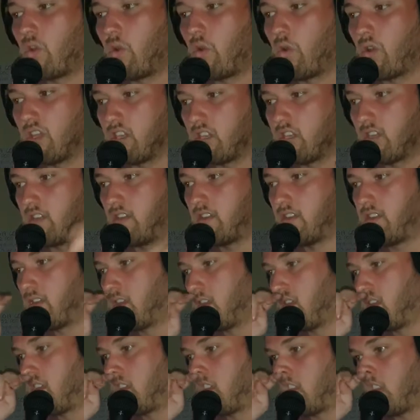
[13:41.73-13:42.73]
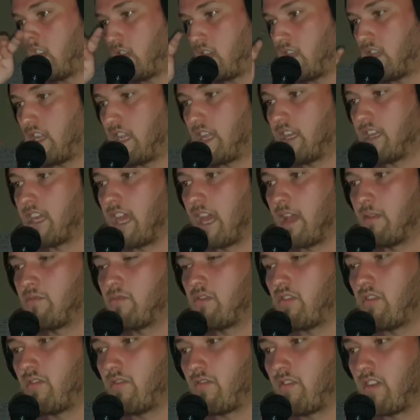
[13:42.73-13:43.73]
good and that he
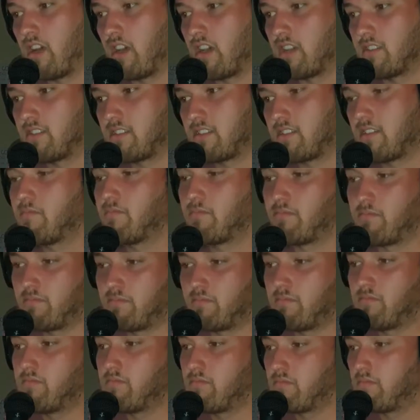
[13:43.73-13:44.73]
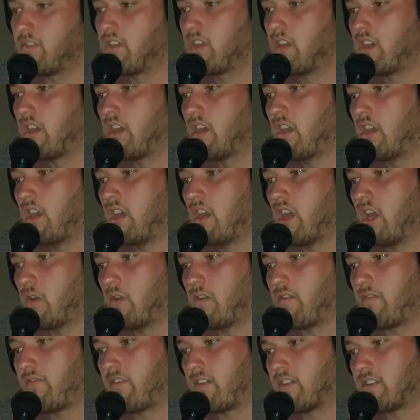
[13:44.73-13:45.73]
came too fast.
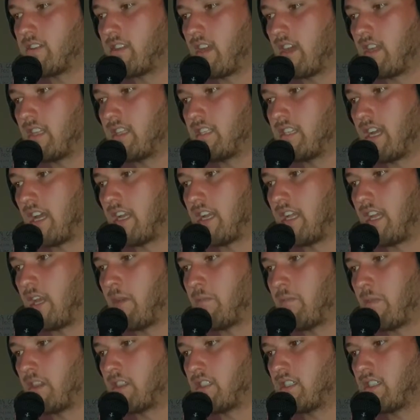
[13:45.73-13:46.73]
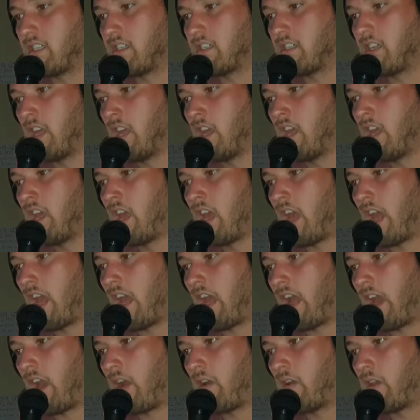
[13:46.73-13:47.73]
When we first started dating, he mentioned
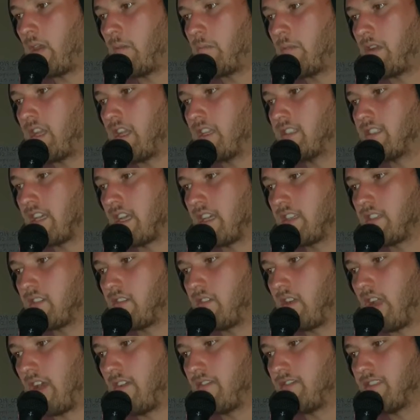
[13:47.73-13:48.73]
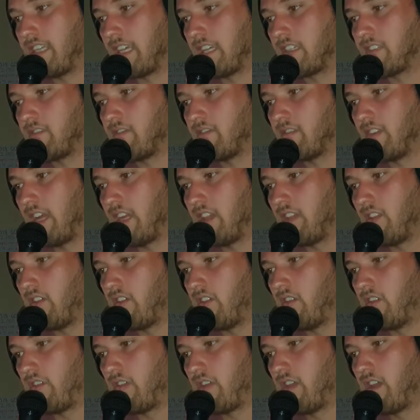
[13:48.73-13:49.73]
how him and his ex could have sex all night
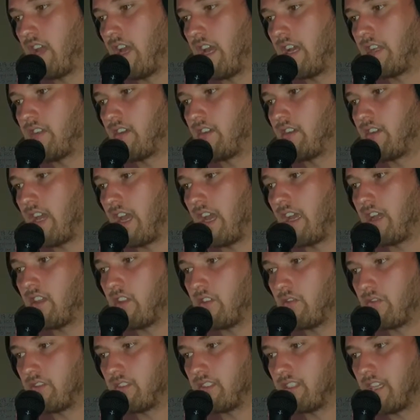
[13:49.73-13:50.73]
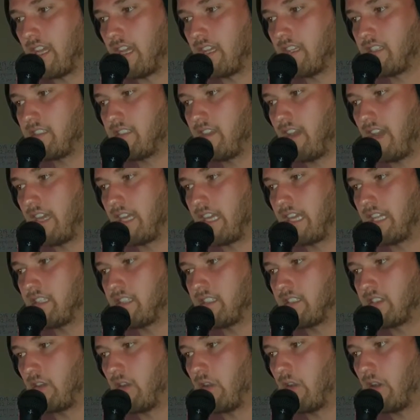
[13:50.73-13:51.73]
long. I don't like long sex. I
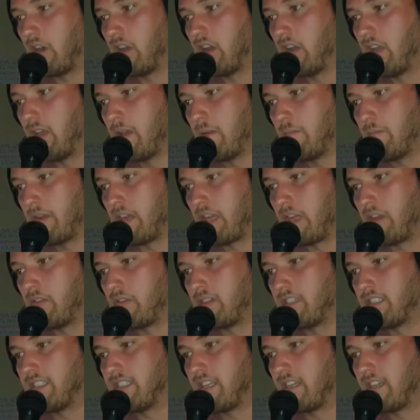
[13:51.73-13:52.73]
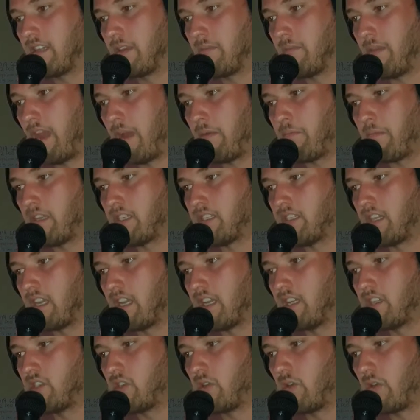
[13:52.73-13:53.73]
get sore, but I always tell him how much
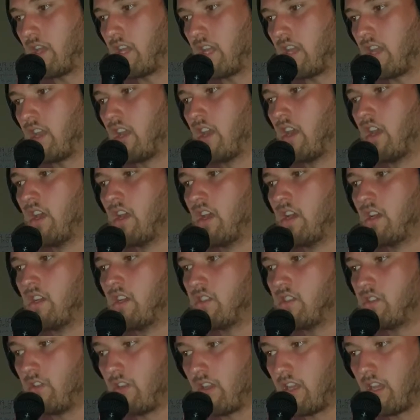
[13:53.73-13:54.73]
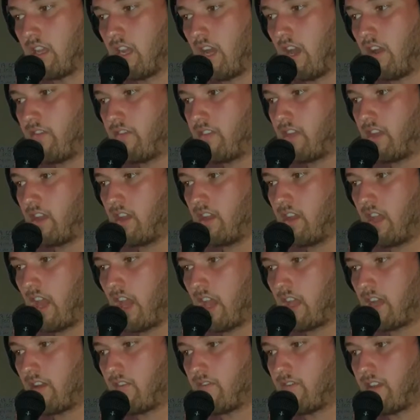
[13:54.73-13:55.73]
I enjoy it. During and after,
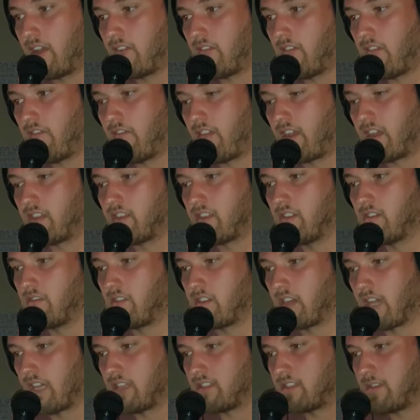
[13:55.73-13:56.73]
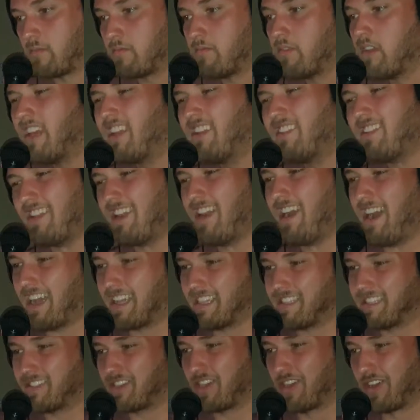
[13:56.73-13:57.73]
and I've never faked an orgasm.
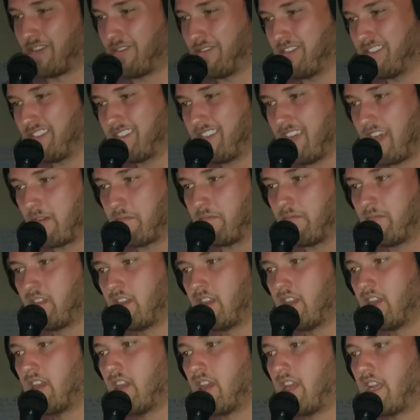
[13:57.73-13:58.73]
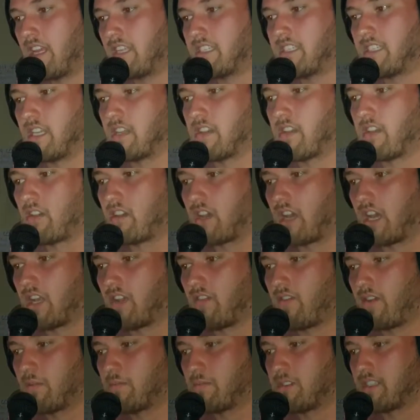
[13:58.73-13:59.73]
Nice, girl, what's up? His ego
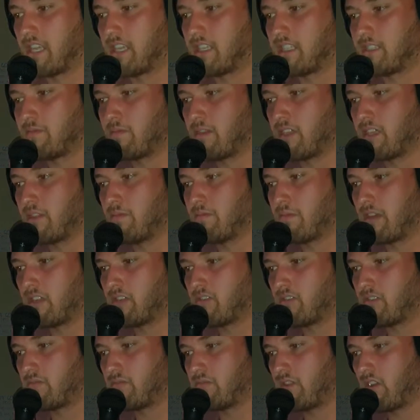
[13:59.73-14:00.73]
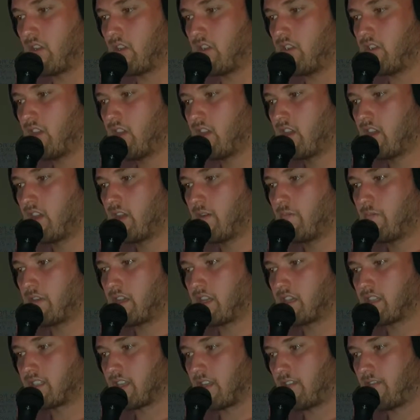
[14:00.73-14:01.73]
kind of upsets me in the bedroom, though,
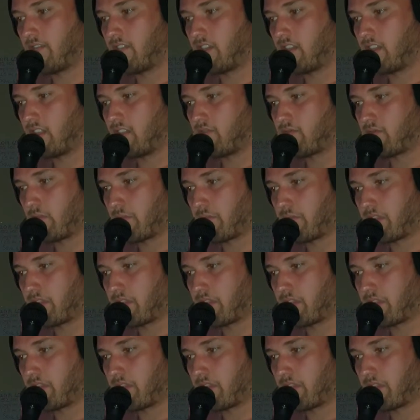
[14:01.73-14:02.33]
because I feel